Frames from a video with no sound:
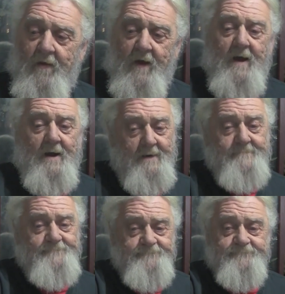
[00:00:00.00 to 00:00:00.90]
Uh,
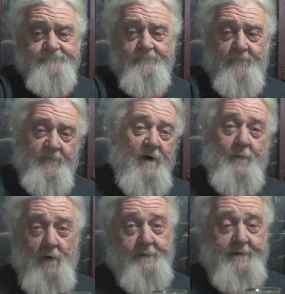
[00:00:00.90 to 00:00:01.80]
very
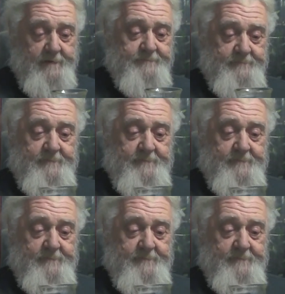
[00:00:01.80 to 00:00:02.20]
well done.